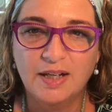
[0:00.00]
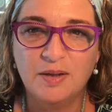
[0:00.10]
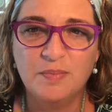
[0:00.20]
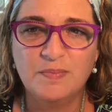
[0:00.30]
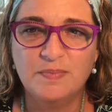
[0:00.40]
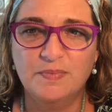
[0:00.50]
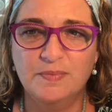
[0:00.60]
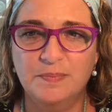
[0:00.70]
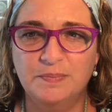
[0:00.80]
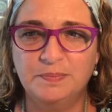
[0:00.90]

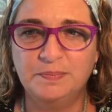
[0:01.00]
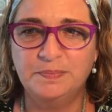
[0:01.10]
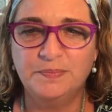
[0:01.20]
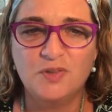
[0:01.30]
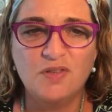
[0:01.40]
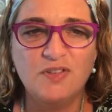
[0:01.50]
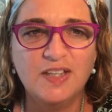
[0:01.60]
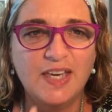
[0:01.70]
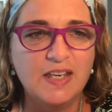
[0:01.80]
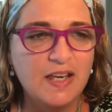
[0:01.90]
So if you
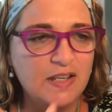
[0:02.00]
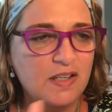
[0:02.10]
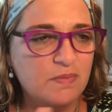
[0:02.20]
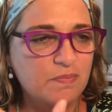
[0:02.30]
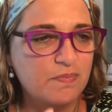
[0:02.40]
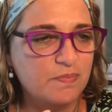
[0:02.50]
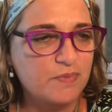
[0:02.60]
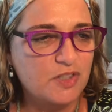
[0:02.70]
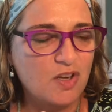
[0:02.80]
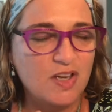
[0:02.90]
get any
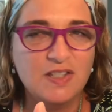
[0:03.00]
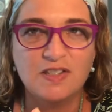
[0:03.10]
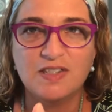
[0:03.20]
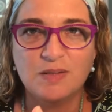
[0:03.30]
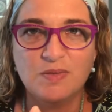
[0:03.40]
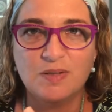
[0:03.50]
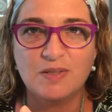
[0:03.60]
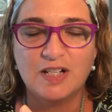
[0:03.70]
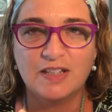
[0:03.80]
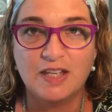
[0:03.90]
signs and
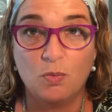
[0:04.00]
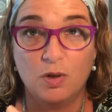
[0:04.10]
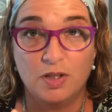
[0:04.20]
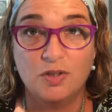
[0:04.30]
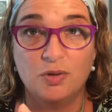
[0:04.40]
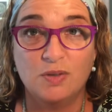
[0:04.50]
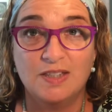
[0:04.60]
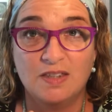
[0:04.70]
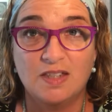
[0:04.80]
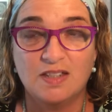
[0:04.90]
symptoms like that while you're
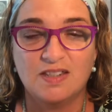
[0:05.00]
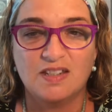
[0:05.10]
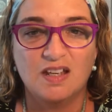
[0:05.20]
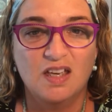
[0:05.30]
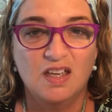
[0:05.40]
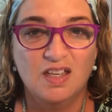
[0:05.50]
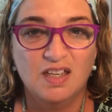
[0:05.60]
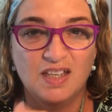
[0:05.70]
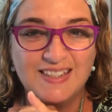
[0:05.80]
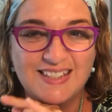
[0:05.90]
doing this,
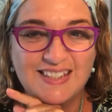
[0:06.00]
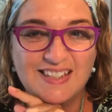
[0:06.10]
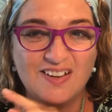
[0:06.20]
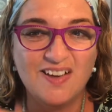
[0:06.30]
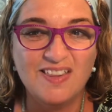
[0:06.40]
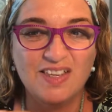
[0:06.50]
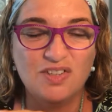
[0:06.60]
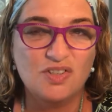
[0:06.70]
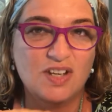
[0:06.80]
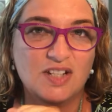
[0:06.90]
it's a sign that
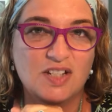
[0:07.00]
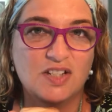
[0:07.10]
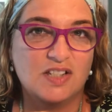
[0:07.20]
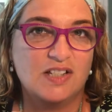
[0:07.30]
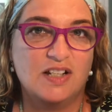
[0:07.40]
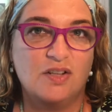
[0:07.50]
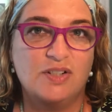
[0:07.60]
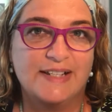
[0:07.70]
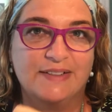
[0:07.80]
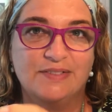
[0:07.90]
you should actually just slow
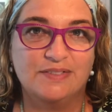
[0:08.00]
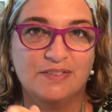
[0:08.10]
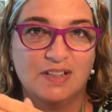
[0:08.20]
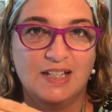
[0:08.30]
down.